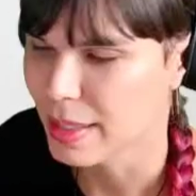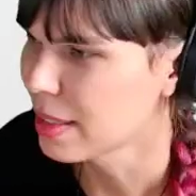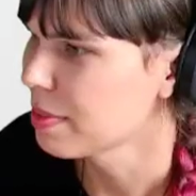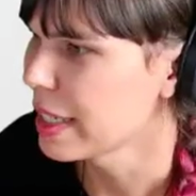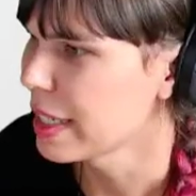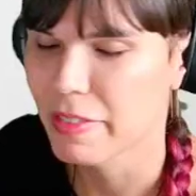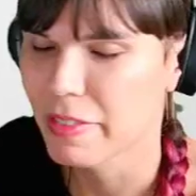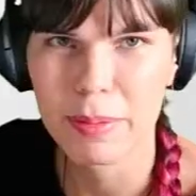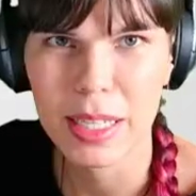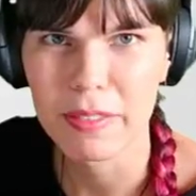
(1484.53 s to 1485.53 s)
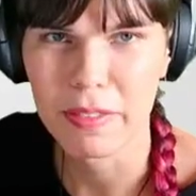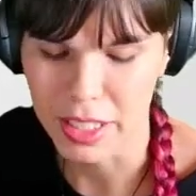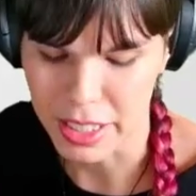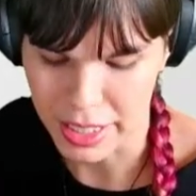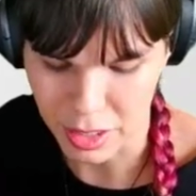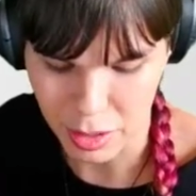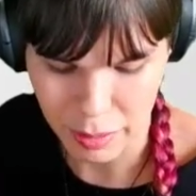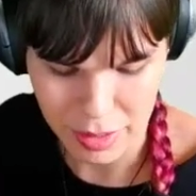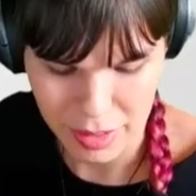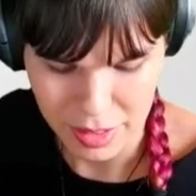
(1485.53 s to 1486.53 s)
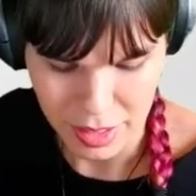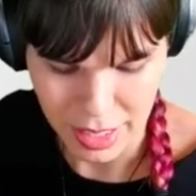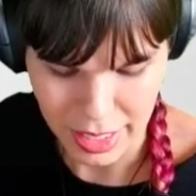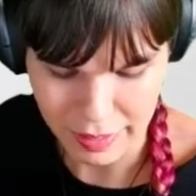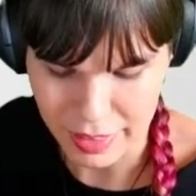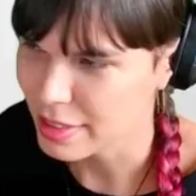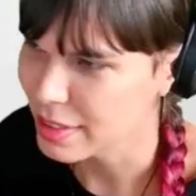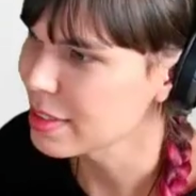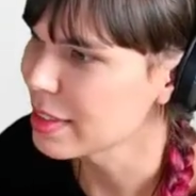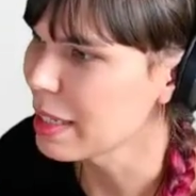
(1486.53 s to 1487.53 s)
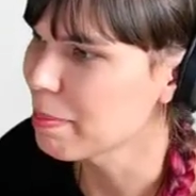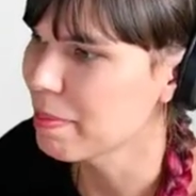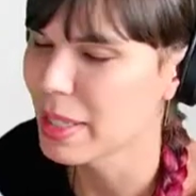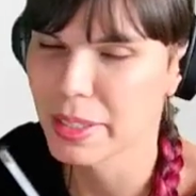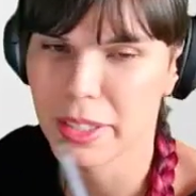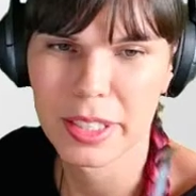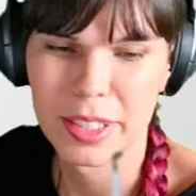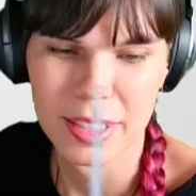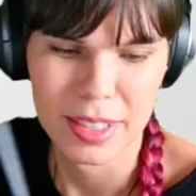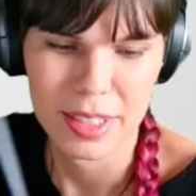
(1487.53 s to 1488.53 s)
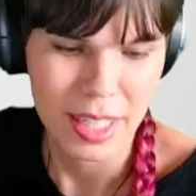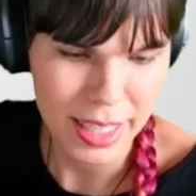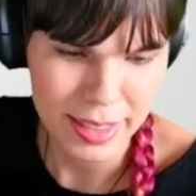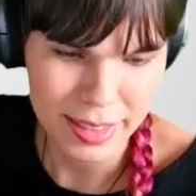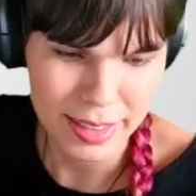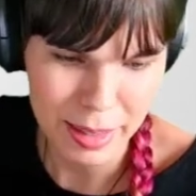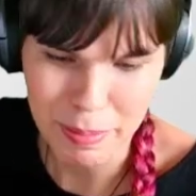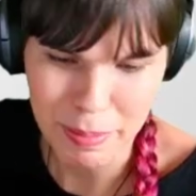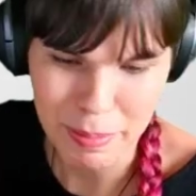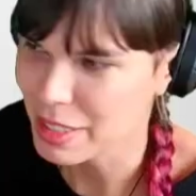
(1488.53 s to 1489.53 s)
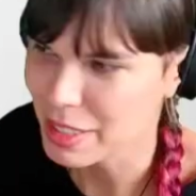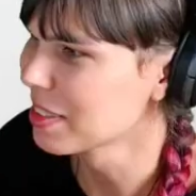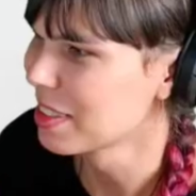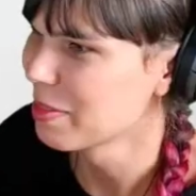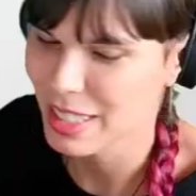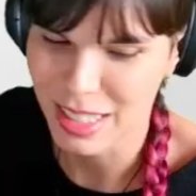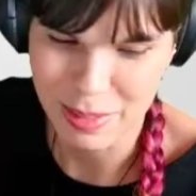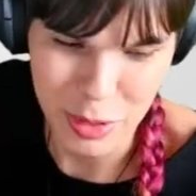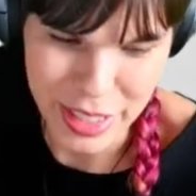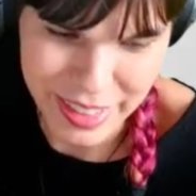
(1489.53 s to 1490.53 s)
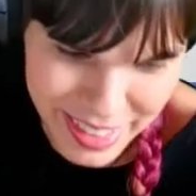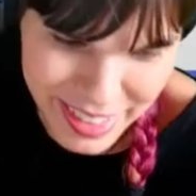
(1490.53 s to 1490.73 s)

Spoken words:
I need to find my fidget cube. I have this tape measure. I like tape measures because I'm weird.